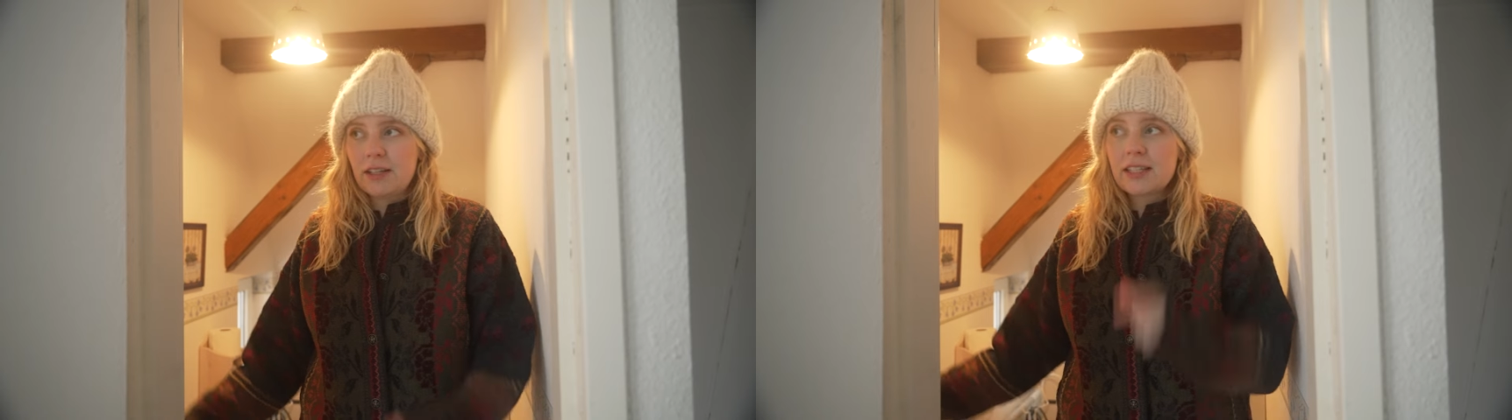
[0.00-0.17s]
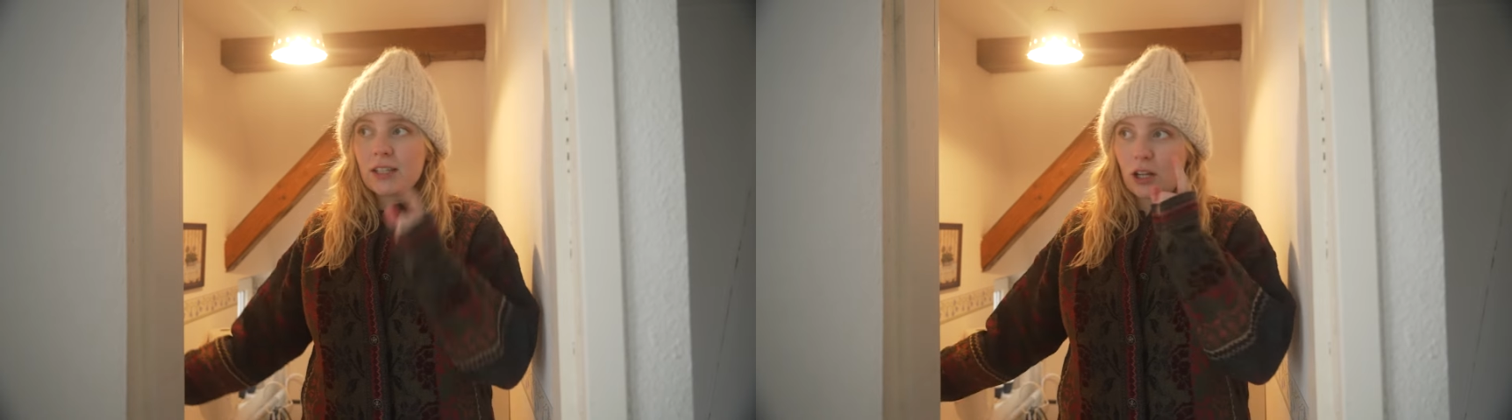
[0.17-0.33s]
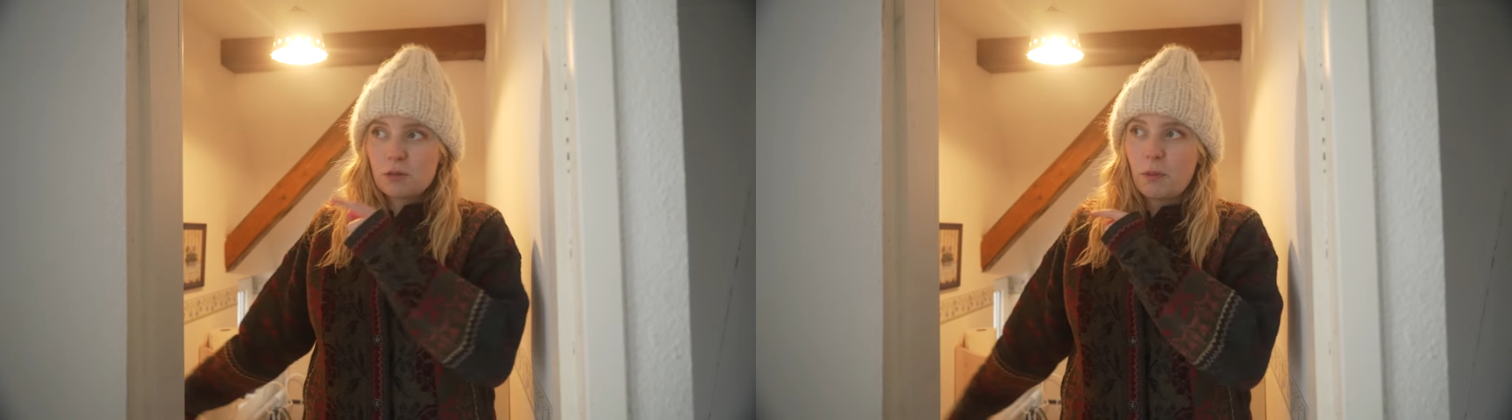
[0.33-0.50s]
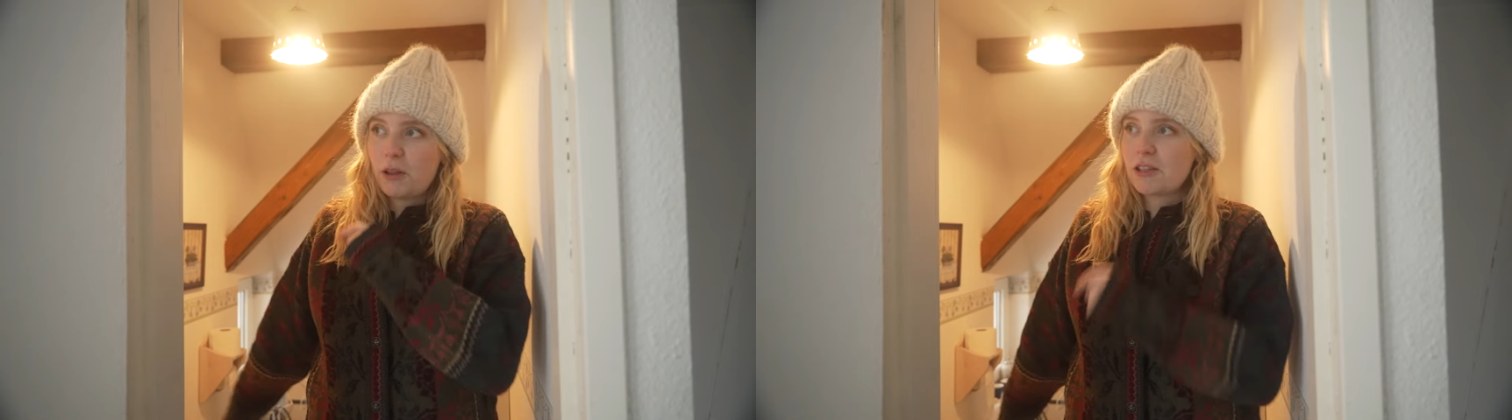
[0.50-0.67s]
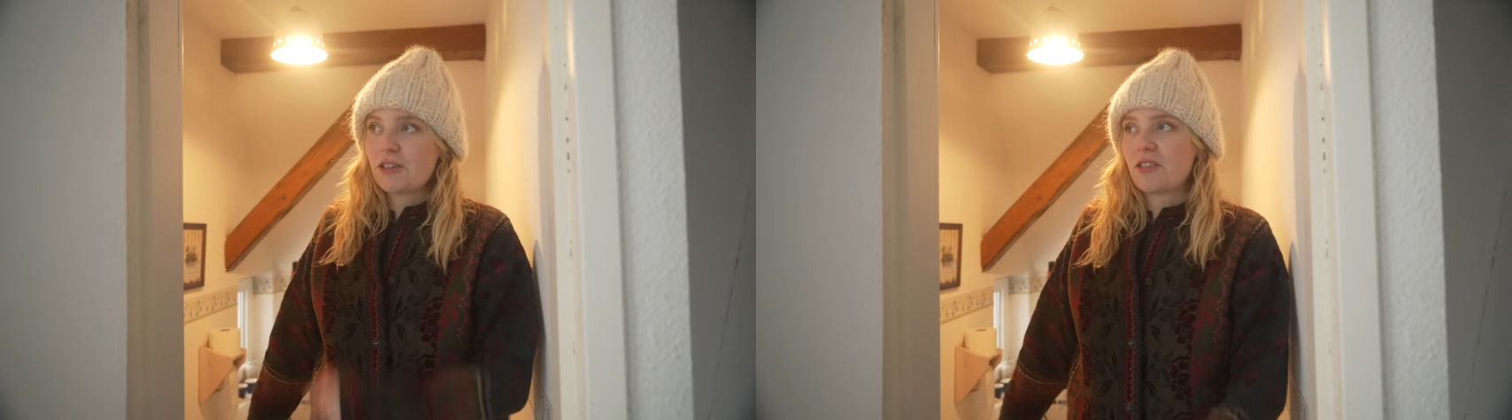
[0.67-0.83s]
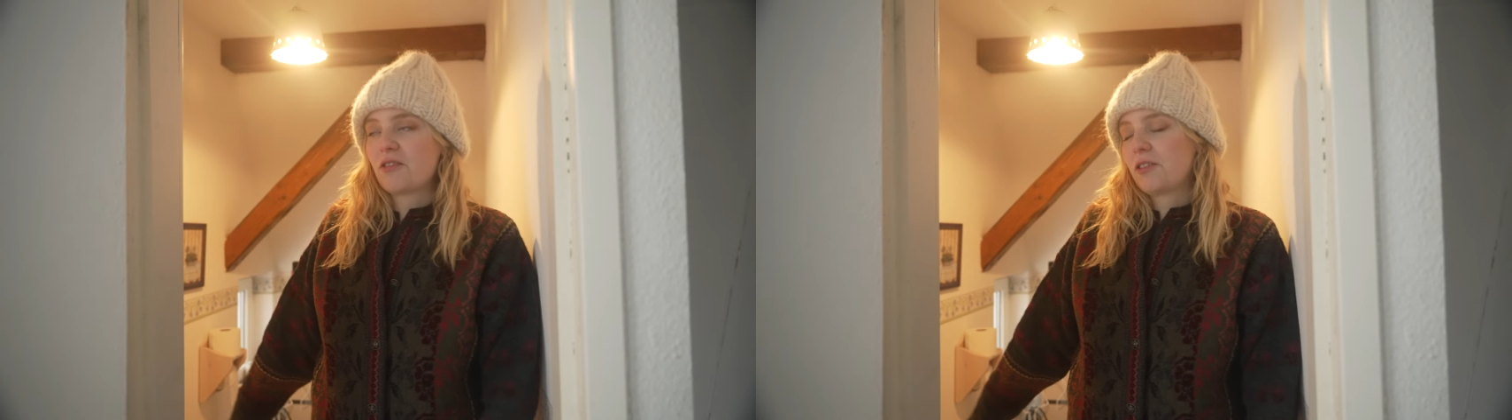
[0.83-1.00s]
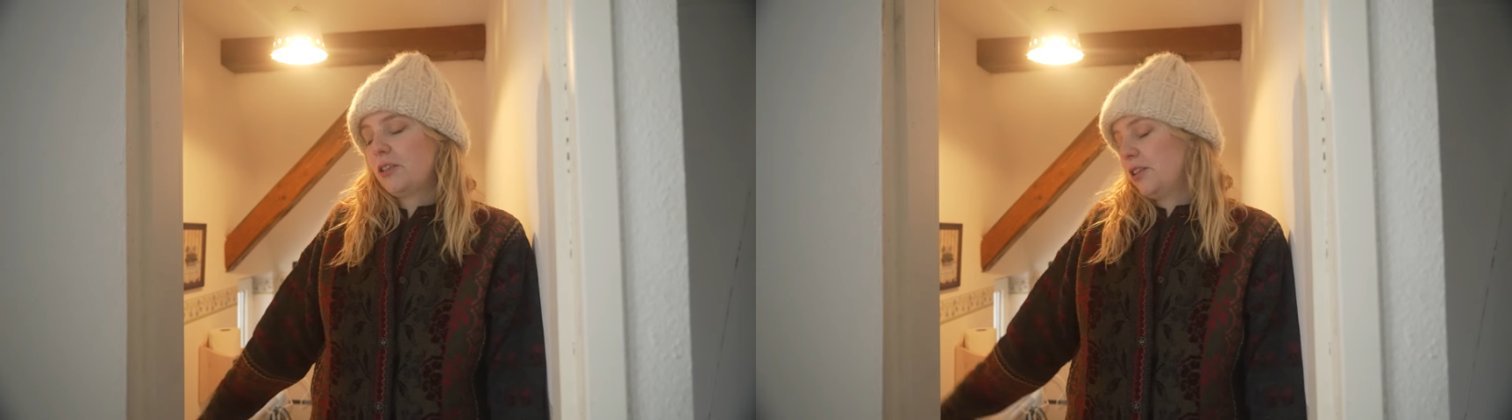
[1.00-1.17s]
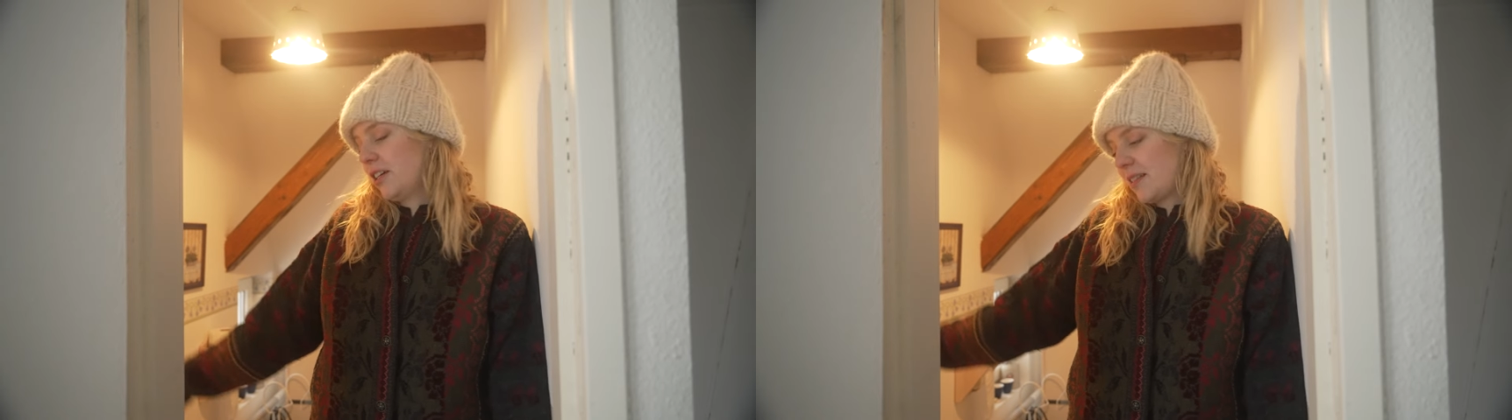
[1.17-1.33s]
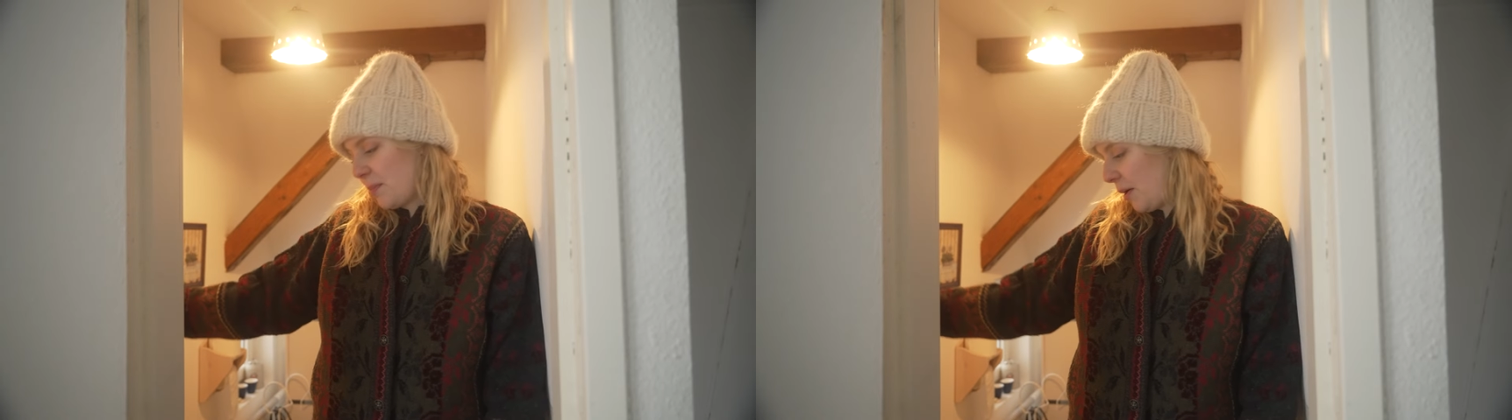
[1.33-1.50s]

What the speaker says: It's not sponsored, of course,